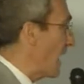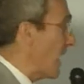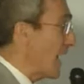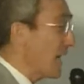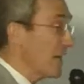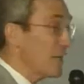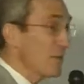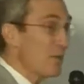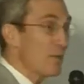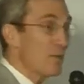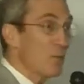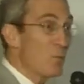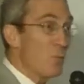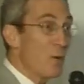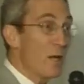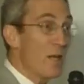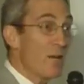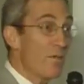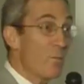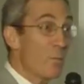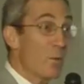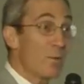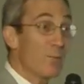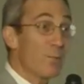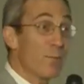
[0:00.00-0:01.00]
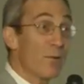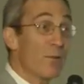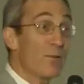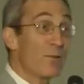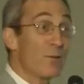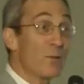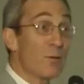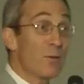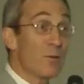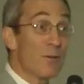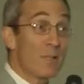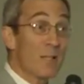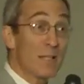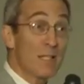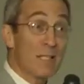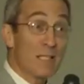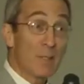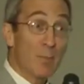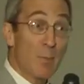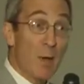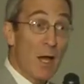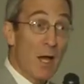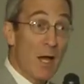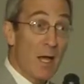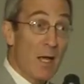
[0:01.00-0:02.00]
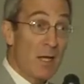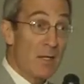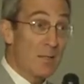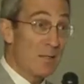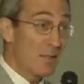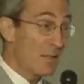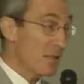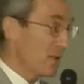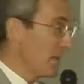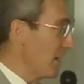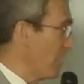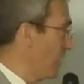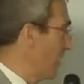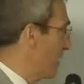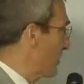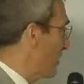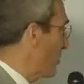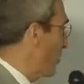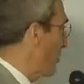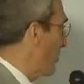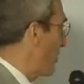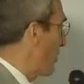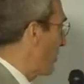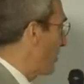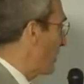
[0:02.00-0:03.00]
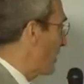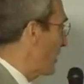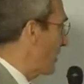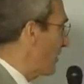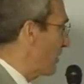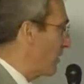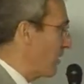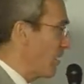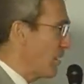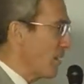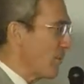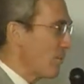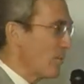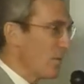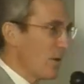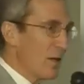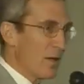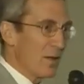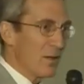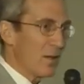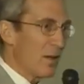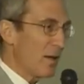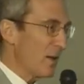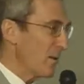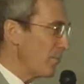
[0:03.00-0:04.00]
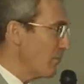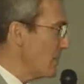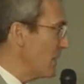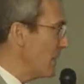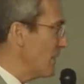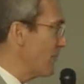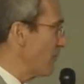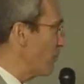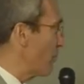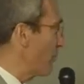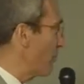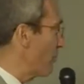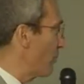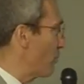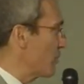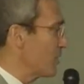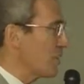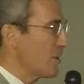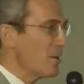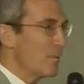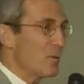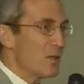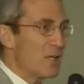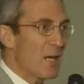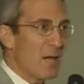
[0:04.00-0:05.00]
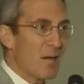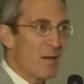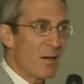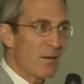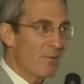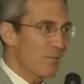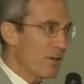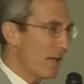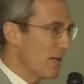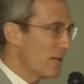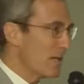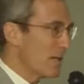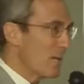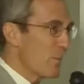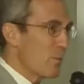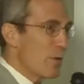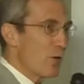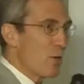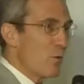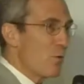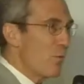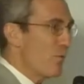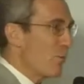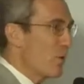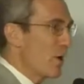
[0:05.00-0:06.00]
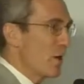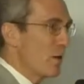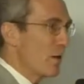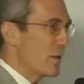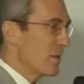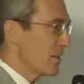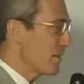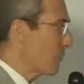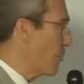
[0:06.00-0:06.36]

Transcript: excellent way of preserving the spines. So apparently that medieval Muslims had something over on us